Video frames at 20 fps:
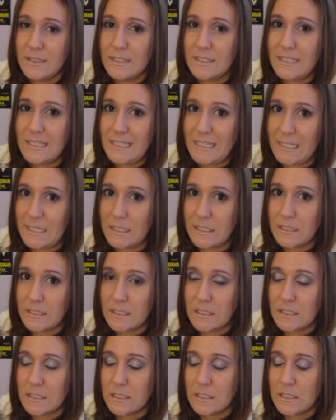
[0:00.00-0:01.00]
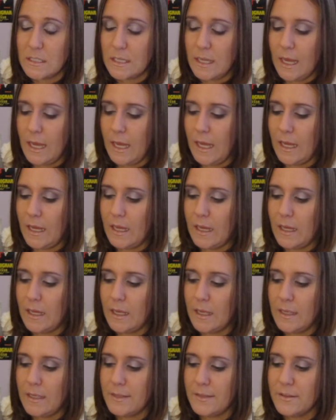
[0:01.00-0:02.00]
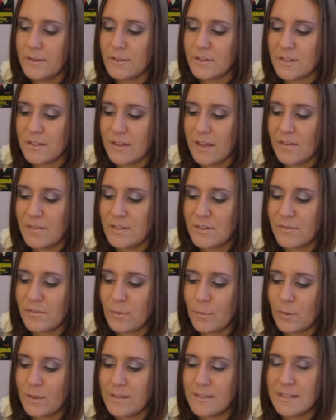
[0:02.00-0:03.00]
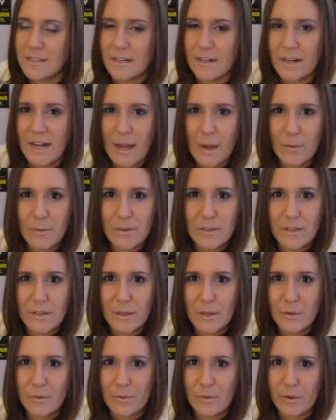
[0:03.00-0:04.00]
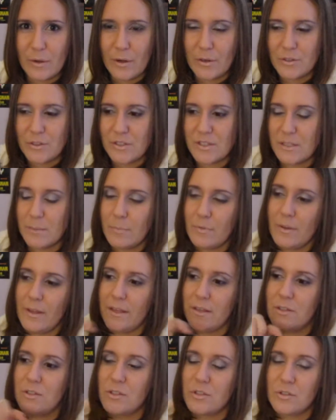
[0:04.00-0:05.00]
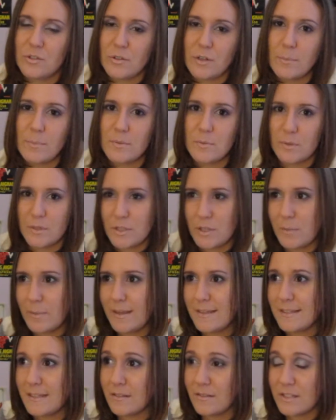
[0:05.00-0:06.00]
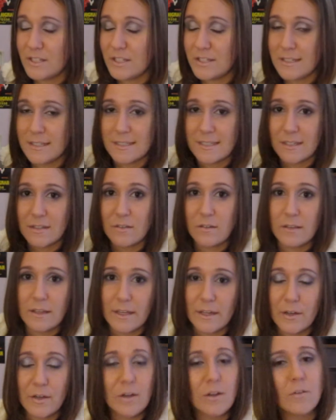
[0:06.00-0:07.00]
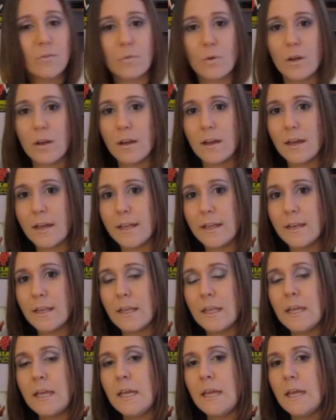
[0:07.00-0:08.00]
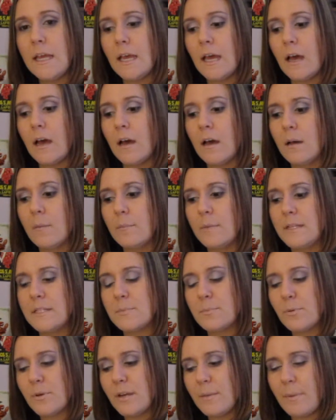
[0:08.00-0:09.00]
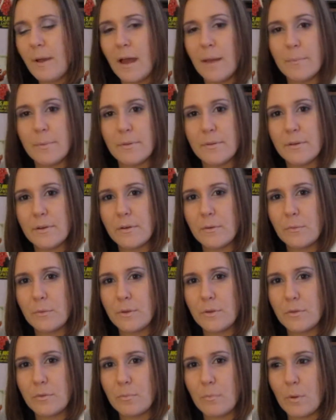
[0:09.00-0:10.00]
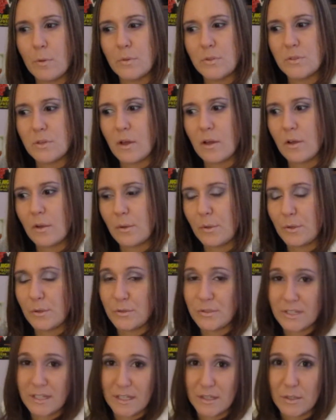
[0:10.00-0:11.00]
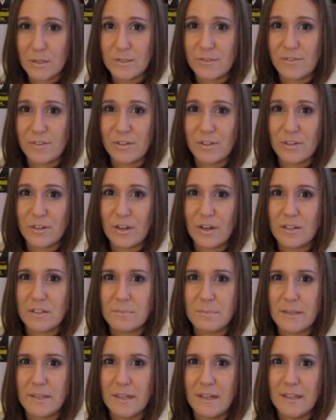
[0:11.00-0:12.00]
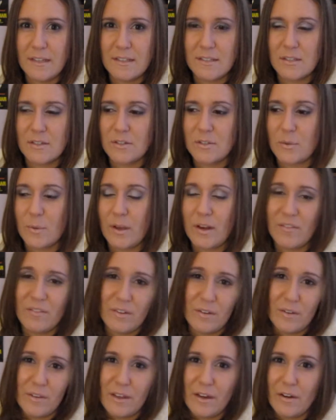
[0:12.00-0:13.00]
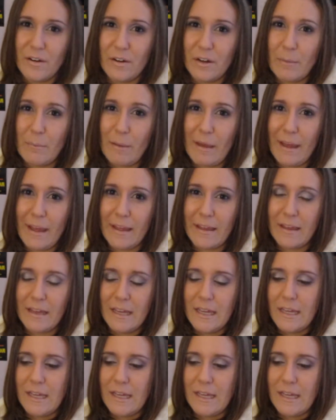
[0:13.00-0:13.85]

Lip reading: to eat. There's a lot of different ones that are out there. There are just the plain strips, which are basically just a single layer of rawhide. It's pretty popular with most dog owners to get those for their dogs because there's quite a few that are in a bag.